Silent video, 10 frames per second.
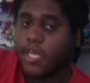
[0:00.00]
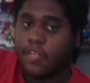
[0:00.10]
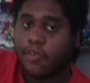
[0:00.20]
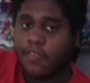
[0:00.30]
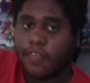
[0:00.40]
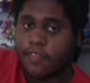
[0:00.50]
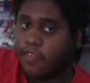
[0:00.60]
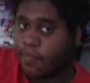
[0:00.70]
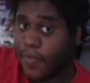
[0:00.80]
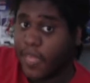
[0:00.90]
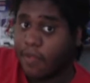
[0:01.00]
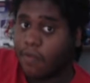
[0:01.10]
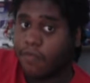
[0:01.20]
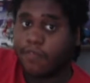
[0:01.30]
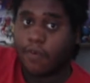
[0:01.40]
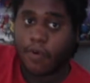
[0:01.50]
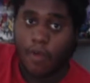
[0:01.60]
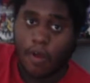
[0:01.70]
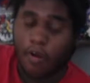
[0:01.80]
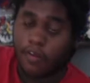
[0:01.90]
using spells or
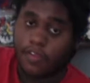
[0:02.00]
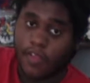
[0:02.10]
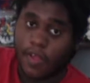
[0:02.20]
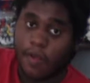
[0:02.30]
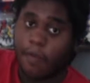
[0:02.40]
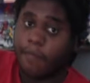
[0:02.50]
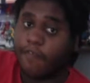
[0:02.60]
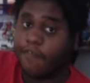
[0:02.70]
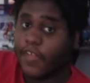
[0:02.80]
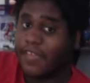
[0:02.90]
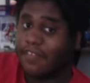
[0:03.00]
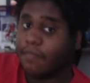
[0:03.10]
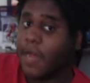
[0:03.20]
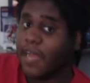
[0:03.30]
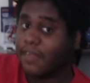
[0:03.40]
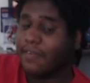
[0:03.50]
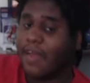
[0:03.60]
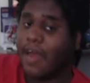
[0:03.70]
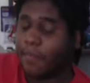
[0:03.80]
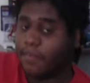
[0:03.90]
cards to help fix my
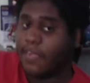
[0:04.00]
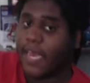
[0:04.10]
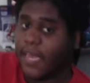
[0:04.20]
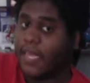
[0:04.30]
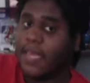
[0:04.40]
top deck.